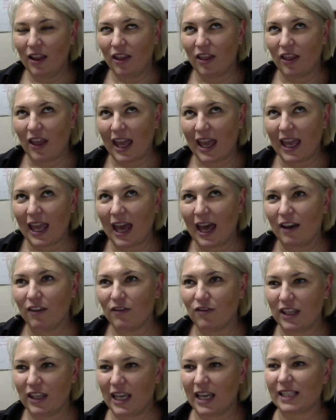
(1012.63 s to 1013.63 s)
they
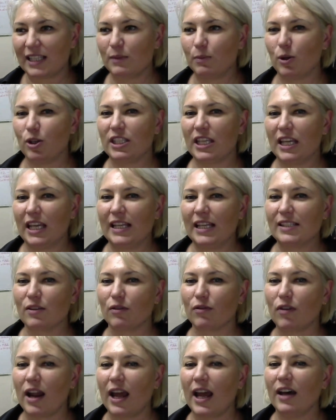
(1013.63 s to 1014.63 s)
have the expertise
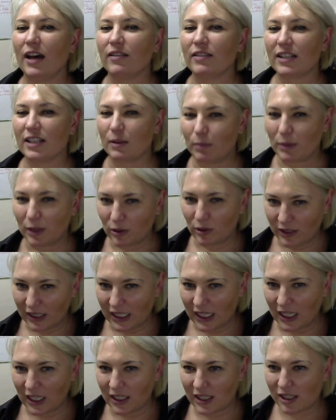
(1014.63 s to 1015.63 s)
around the
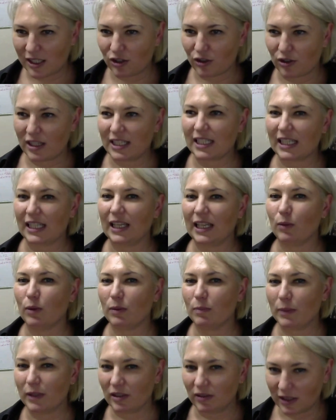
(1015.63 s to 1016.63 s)
building industry, dealing
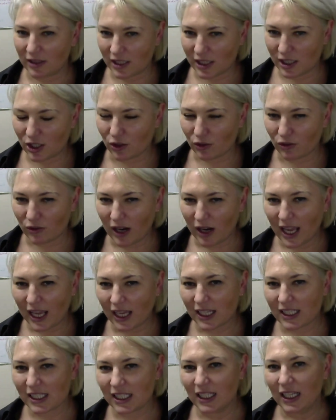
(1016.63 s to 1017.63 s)
with builders
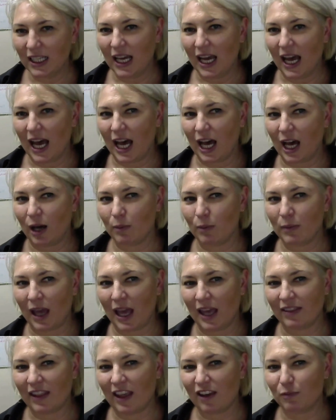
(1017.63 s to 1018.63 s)
direct,
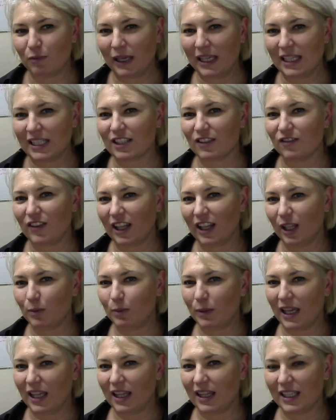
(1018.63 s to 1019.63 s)
and they've been
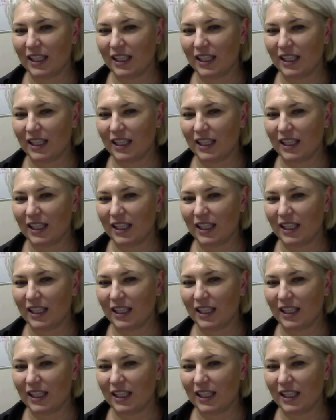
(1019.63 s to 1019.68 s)
developing